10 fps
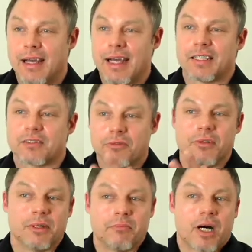has
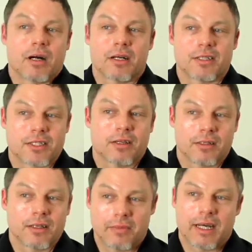to embark on a
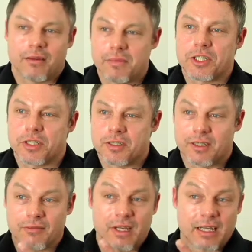certain amount of missions
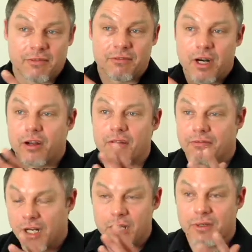and
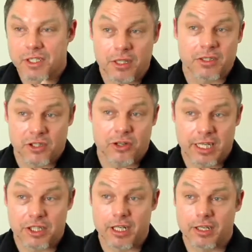follow a certain
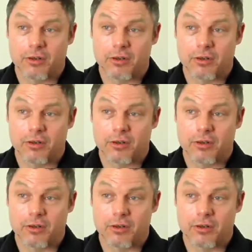structure in